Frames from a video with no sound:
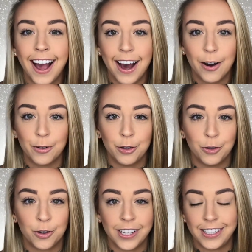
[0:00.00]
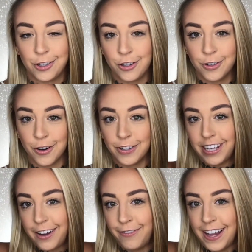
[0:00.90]
how to transition your
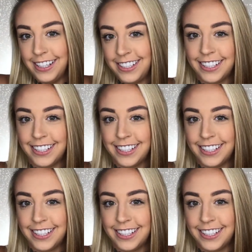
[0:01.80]
day face